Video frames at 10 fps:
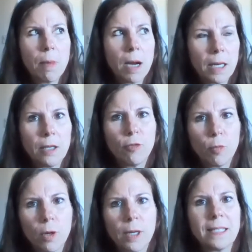body of
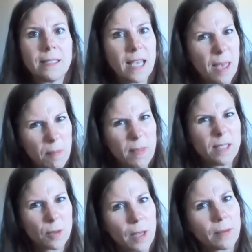work
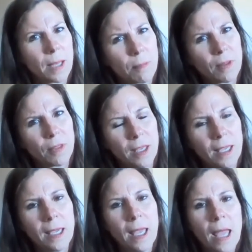is around
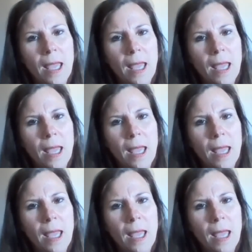empathy.